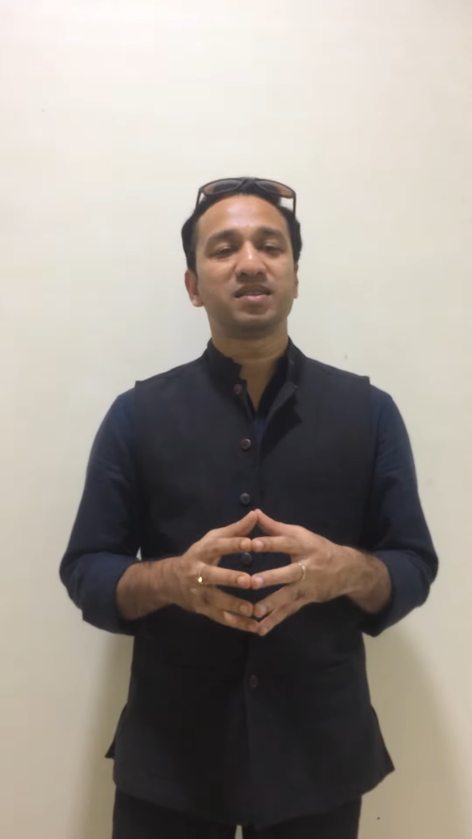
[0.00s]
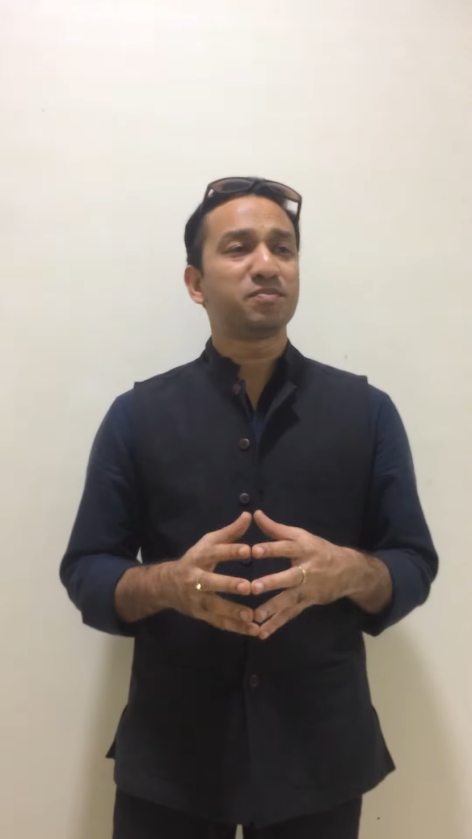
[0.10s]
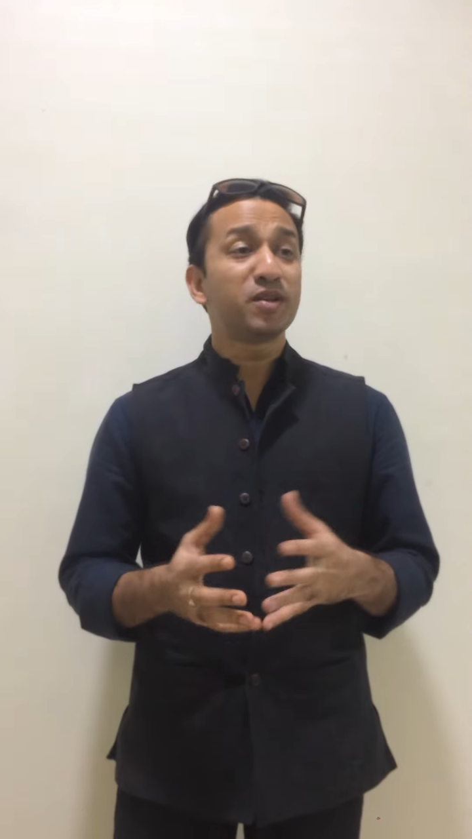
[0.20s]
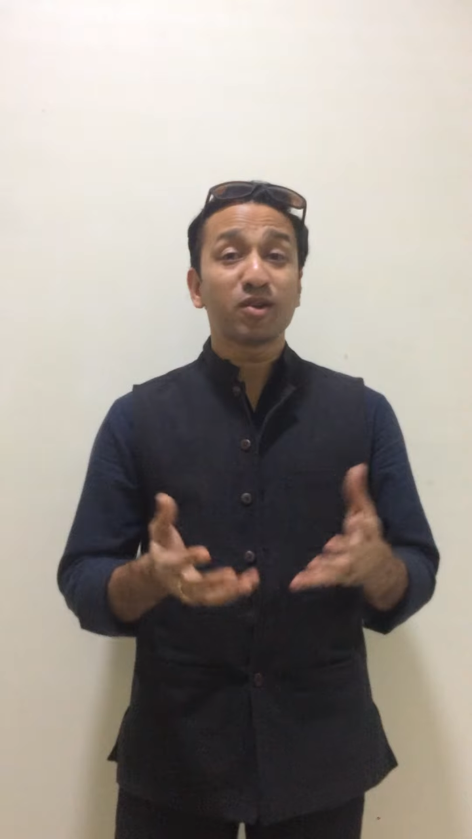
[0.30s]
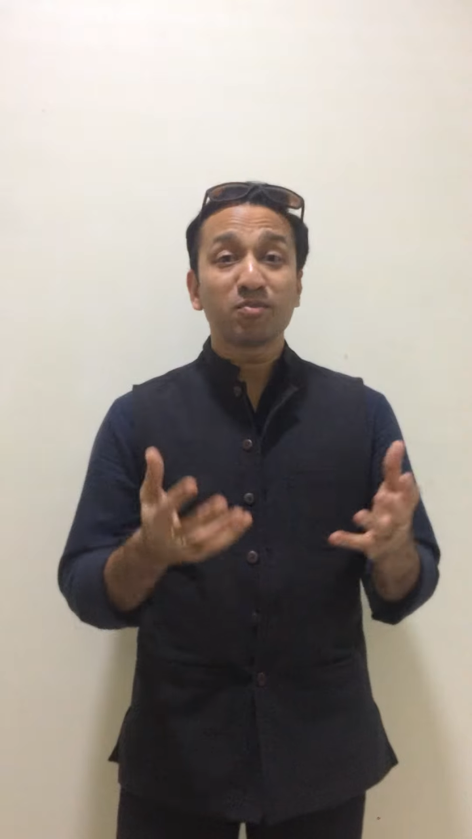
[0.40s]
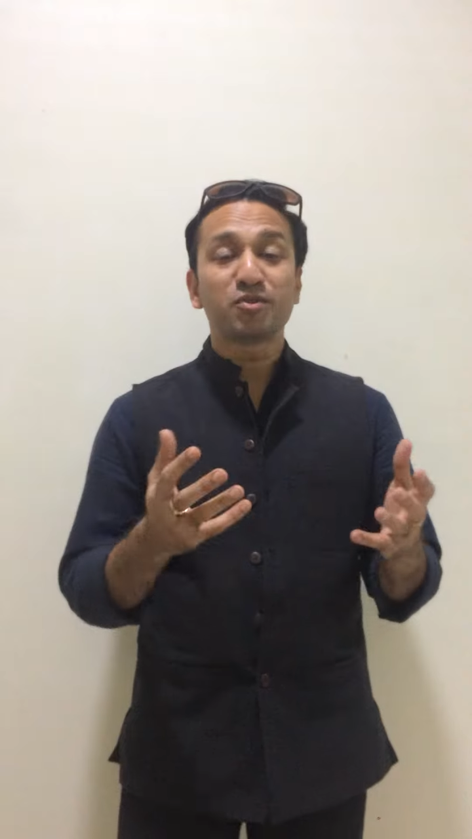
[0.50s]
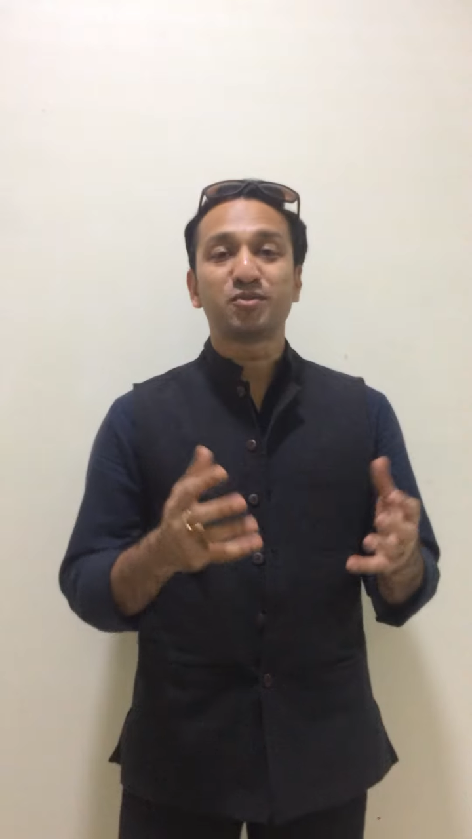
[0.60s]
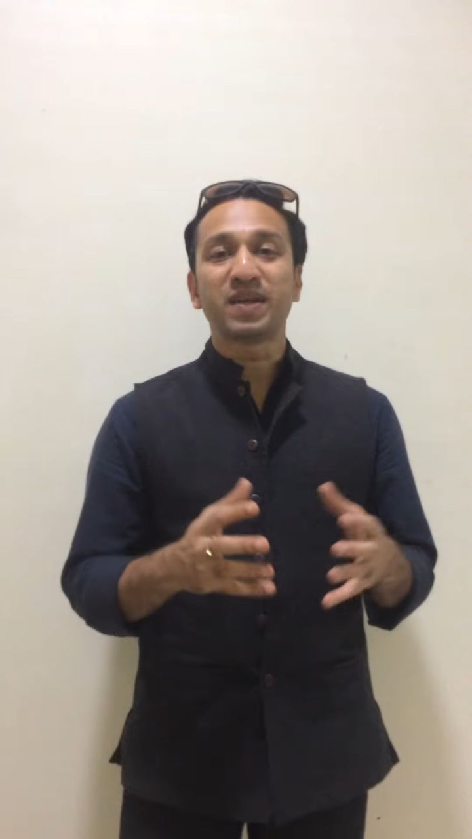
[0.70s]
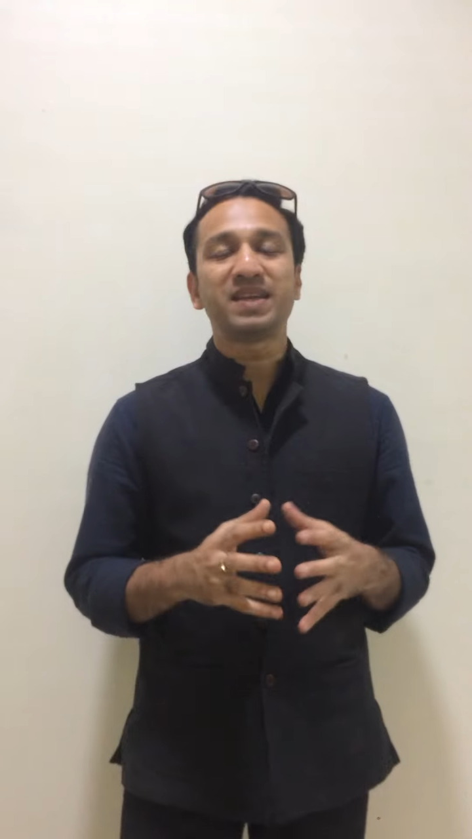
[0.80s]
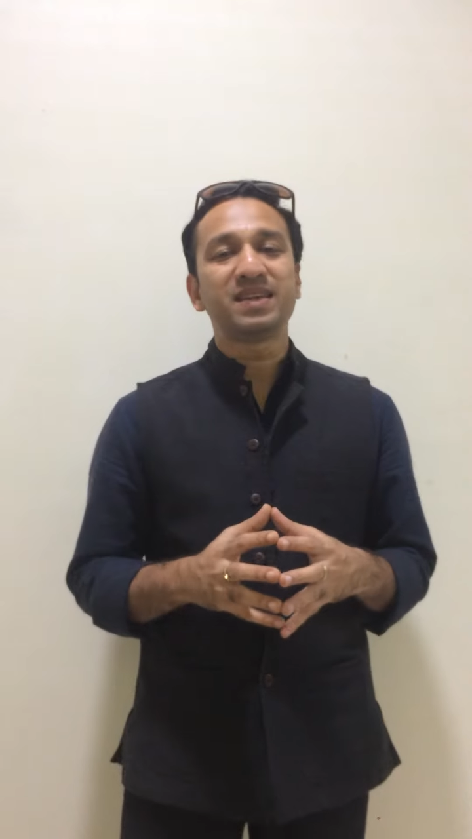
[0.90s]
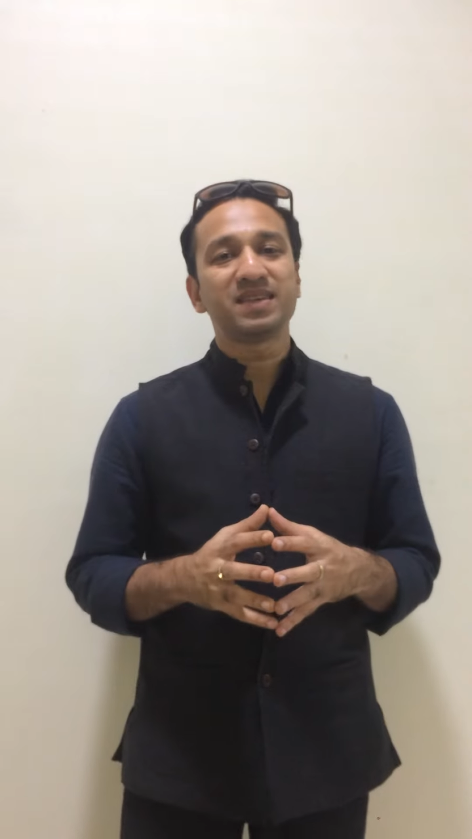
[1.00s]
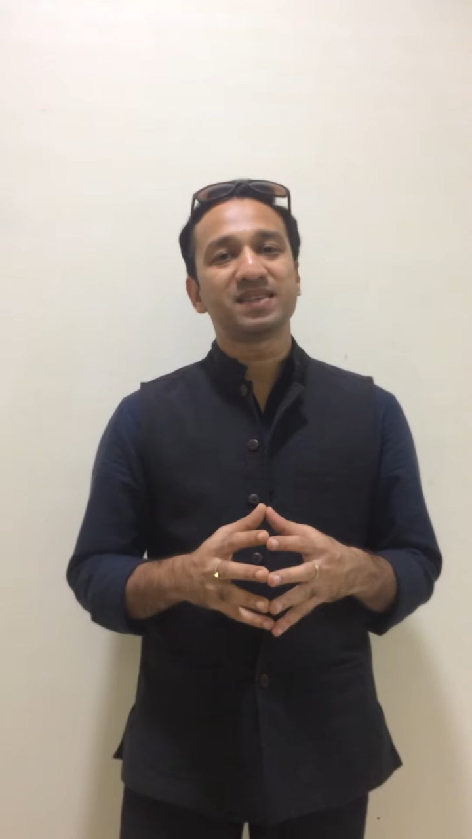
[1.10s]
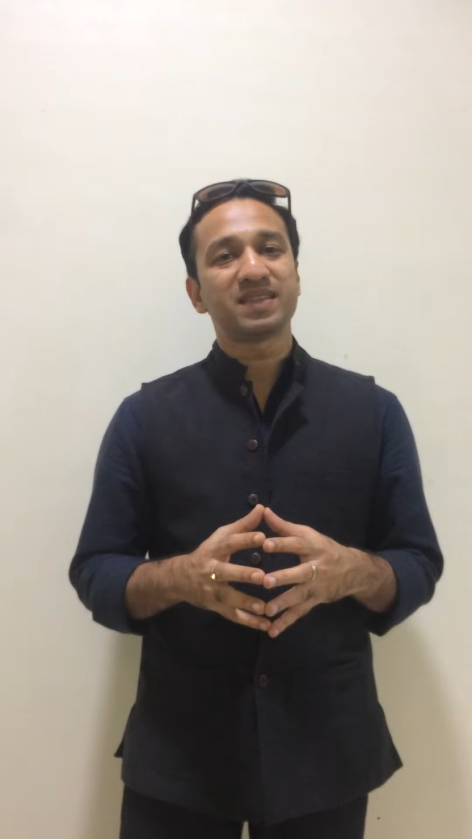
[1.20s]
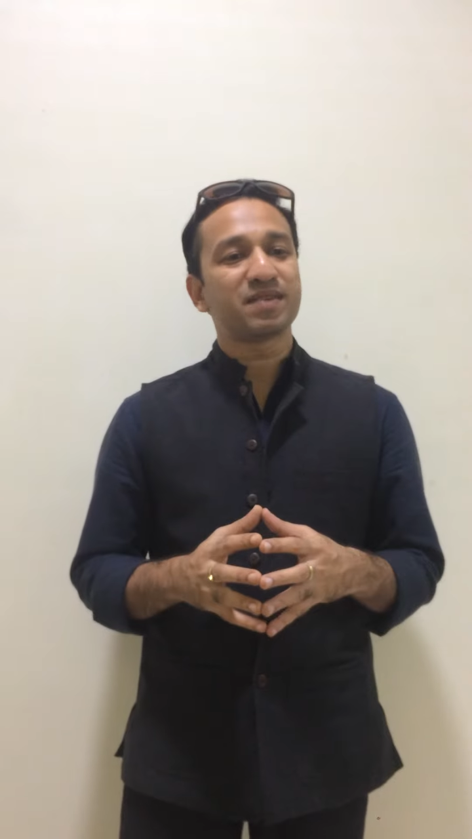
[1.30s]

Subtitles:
It's been almost 20 years